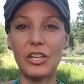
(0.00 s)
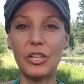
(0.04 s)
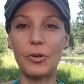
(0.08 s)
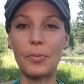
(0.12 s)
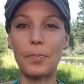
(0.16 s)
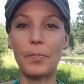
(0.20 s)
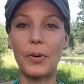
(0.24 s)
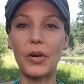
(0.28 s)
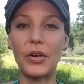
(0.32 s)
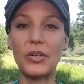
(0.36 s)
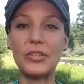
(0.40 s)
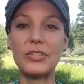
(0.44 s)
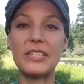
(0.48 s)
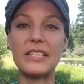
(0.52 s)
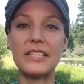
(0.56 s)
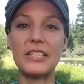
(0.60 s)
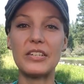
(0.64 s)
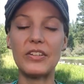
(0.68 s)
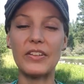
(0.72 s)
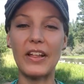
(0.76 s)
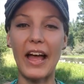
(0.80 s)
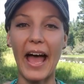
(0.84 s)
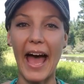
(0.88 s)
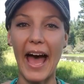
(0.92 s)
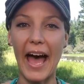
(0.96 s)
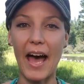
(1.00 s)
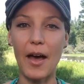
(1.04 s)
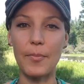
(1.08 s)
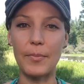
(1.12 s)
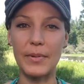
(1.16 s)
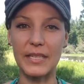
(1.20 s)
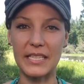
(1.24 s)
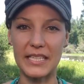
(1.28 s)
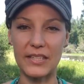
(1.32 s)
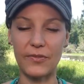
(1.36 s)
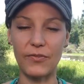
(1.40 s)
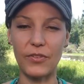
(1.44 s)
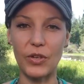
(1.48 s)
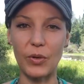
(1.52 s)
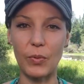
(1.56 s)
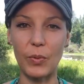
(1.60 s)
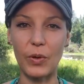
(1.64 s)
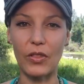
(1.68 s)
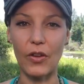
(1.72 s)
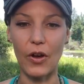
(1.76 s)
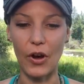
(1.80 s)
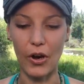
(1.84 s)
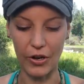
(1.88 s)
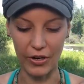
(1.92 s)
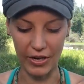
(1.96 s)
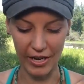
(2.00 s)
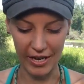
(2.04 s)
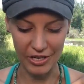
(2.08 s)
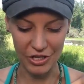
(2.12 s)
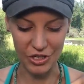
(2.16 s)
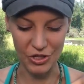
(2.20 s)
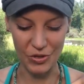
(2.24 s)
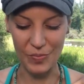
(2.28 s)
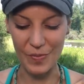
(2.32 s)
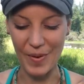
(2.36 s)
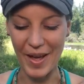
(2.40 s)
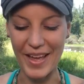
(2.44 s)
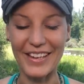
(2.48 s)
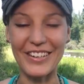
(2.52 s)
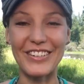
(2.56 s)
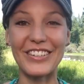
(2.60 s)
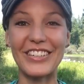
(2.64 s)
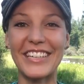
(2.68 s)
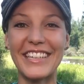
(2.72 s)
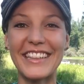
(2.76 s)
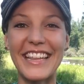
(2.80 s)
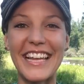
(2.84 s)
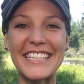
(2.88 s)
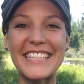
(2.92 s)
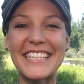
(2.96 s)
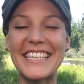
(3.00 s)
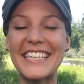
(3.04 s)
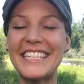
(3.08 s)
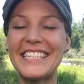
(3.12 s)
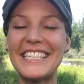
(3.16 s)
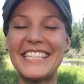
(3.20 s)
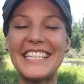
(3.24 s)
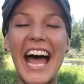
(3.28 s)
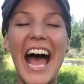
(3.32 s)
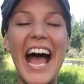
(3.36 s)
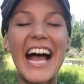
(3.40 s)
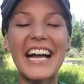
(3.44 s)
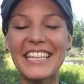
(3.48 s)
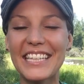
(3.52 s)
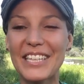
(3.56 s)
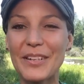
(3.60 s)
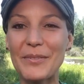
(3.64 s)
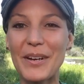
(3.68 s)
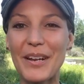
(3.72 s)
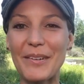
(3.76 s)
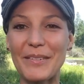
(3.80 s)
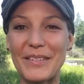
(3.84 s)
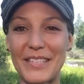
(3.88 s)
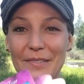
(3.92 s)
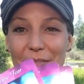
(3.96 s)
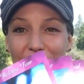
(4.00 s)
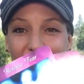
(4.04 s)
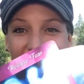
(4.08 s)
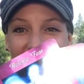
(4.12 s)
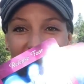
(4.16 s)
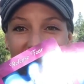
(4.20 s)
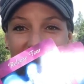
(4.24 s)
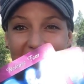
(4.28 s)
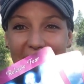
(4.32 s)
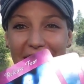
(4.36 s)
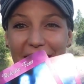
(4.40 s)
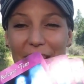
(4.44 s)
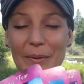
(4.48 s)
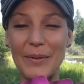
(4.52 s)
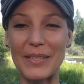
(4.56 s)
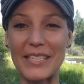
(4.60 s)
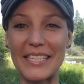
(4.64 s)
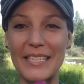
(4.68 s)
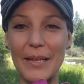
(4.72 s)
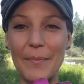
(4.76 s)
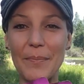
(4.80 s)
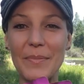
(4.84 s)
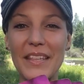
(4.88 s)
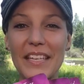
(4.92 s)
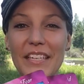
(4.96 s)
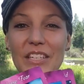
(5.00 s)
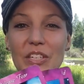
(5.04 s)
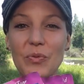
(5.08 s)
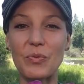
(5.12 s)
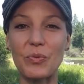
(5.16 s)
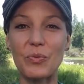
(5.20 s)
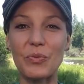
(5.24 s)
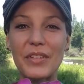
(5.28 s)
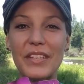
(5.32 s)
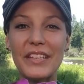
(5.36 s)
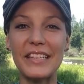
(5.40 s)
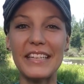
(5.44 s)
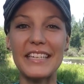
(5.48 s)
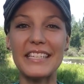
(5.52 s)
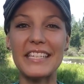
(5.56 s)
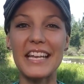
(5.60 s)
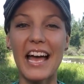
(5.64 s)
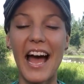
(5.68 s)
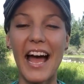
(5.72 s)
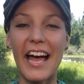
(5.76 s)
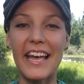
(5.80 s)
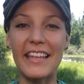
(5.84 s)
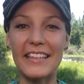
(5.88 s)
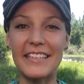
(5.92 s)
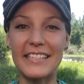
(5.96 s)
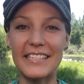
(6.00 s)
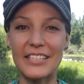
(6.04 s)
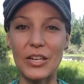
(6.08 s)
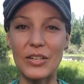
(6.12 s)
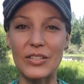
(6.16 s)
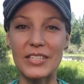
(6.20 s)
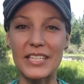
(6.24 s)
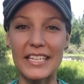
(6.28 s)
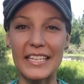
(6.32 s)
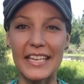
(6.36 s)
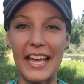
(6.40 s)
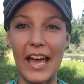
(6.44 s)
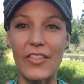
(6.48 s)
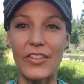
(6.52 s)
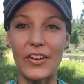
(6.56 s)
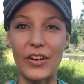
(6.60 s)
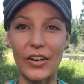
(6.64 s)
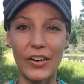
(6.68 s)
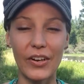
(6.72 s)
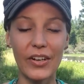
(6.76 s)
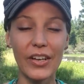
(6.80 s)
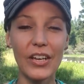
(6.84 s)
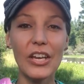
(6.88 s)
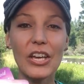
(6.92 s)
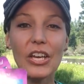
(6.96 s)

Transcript: Your personal atmosphere with Archangel Michael. That's exactly what I was feeling, that there was something to really tie these all together.